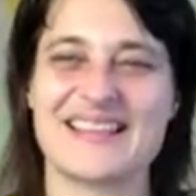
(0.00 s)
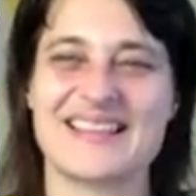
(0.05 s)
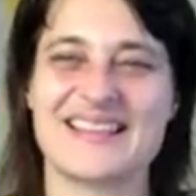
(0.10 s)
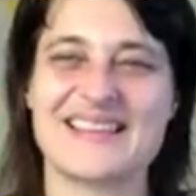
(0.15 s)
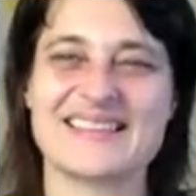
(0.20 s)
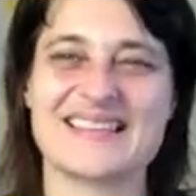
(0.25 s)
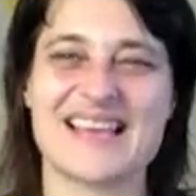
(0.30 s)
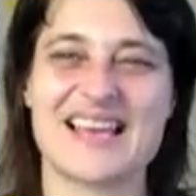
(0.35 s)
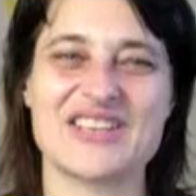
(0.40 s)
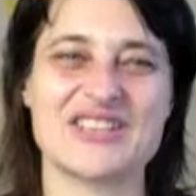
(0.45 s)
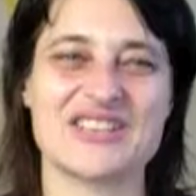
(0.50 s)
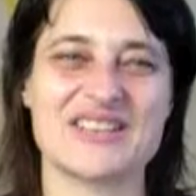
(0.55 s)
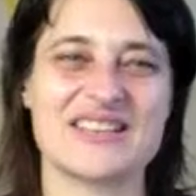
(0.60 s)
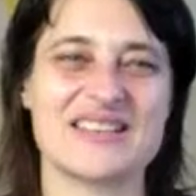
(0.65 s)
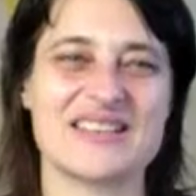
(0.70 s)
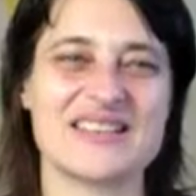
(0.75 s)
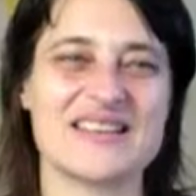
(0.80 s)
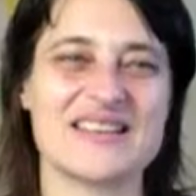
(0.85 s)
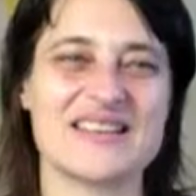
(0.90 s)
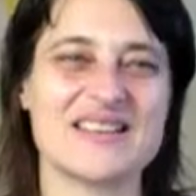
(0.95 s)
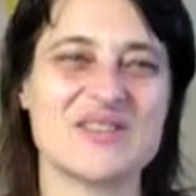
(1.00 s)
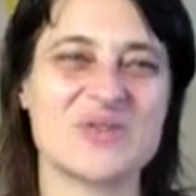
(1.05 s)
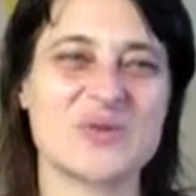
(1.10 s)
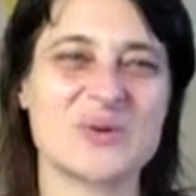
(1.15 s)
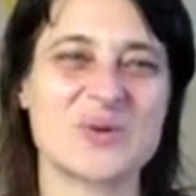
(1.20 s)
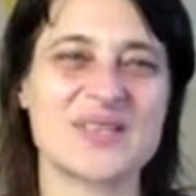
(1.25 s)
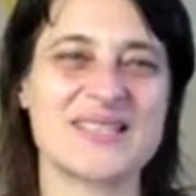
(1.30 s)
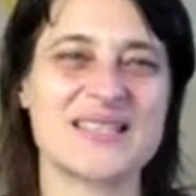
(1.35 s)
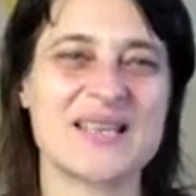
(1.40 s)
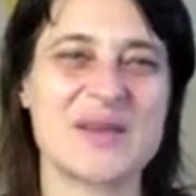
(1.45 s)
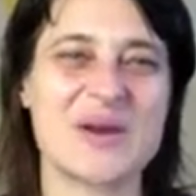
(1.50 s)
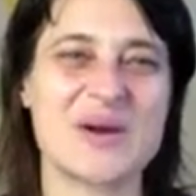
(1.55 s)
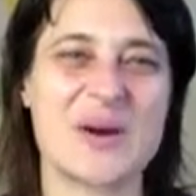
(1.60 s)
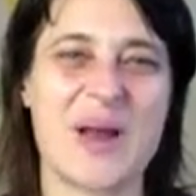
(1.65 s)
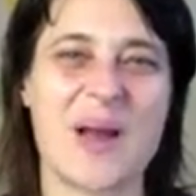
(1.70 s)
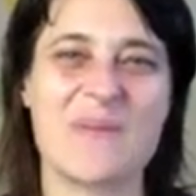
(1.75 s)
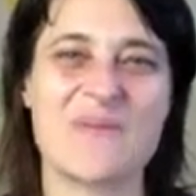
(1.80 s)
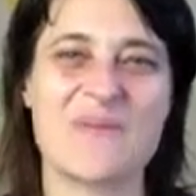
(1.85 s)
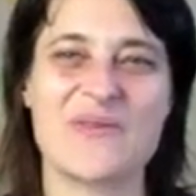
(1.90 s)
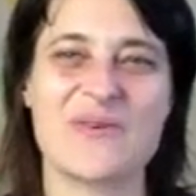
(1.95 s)
the session, sourcing your
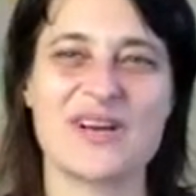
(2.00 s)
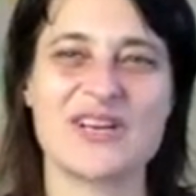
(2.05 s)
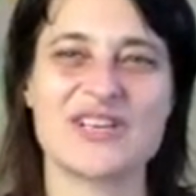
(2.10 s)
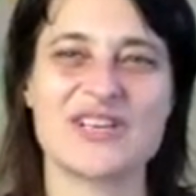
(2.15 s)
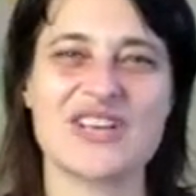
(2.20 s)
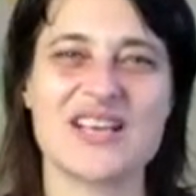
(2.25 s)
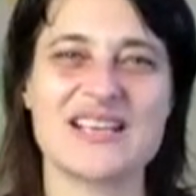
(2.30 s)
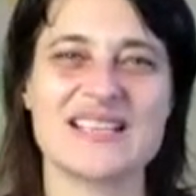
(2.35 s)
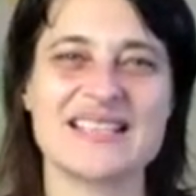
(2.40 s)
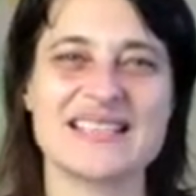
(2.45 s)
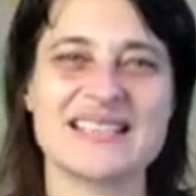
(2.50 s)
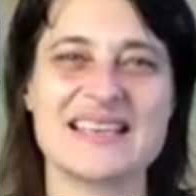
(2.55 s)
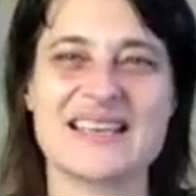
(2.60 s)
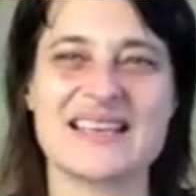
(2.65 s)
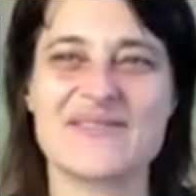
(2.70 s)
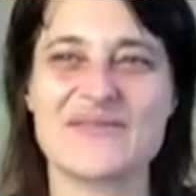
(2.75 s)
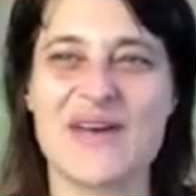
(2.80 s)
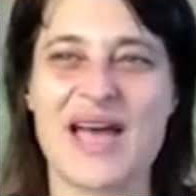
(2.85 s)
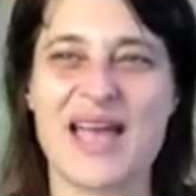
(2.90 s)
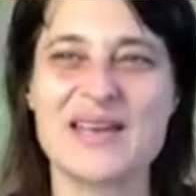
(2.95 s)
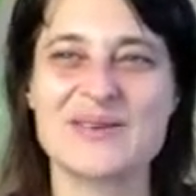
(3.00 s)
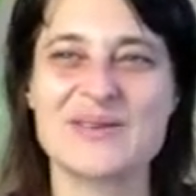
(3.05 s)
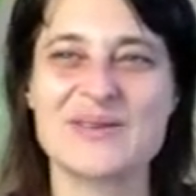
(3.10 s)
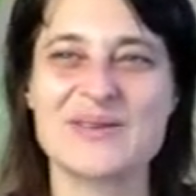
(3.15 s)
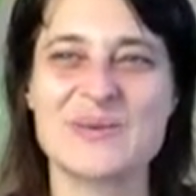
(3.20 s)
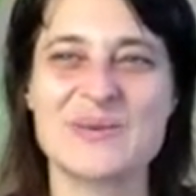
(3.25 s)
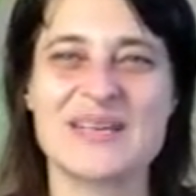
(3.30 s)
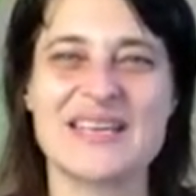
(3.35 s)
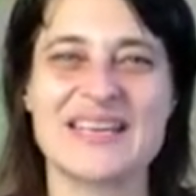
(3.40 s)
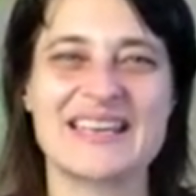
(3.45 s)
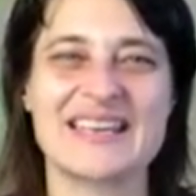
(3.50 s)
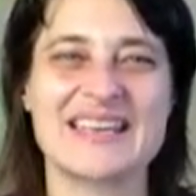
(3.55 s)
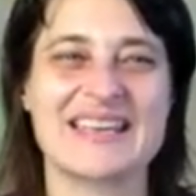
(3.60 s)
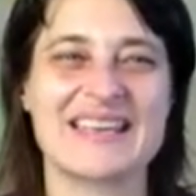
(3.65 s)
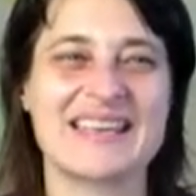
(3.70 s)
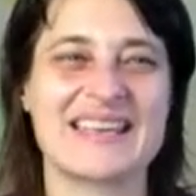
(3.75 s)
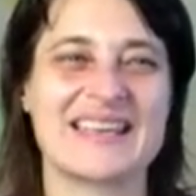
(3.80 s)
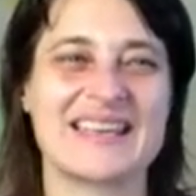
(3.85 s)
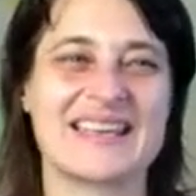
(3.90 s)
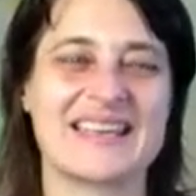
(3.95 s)
comfort, adjusting, fine-tuning
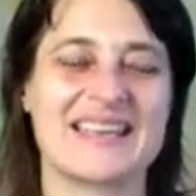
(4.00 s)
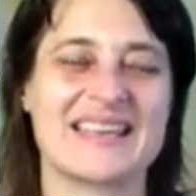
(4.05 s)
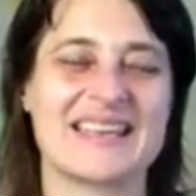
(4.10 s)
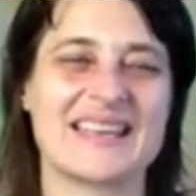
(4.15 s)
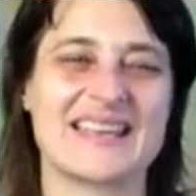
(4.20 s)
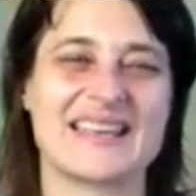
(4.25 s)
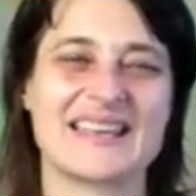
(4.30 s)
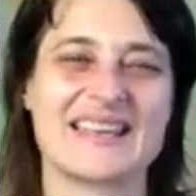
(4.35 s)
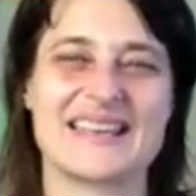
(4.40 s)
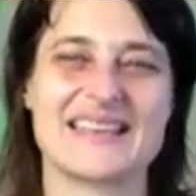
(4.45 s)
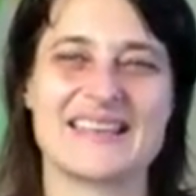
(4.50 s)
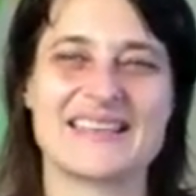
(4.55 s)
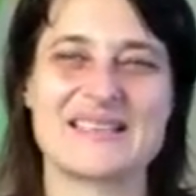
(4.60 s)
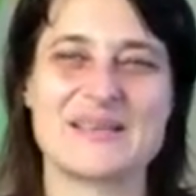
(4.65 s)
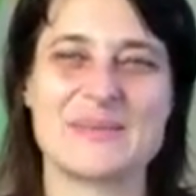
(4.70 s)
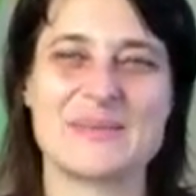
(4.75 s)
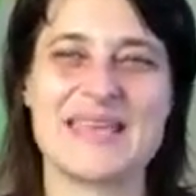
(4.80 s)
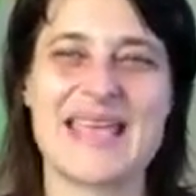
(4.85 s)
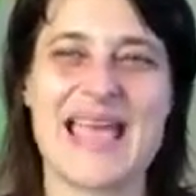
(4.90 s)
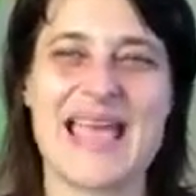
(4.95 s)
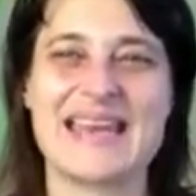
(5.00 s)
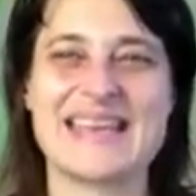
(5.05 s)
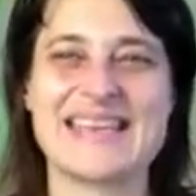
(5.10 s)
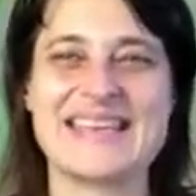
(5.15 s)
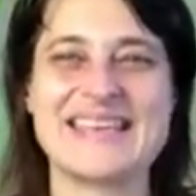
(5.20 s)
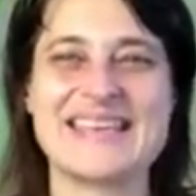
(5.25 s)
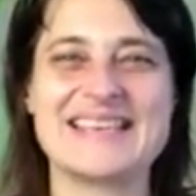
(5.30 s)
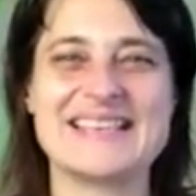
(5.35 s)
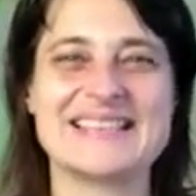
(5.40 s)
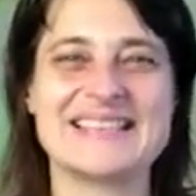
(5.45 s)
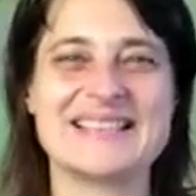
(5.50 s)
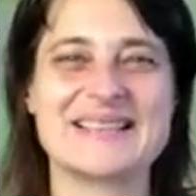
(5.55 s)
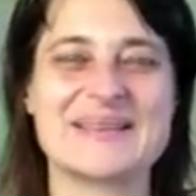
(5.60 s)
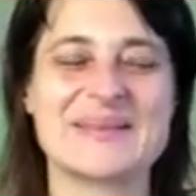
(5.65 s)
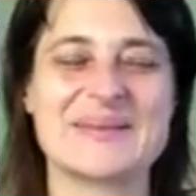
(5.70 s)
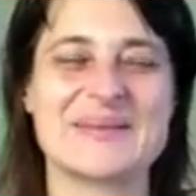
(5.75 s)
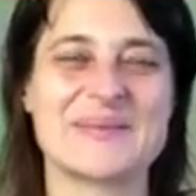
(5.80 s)
to be at ease.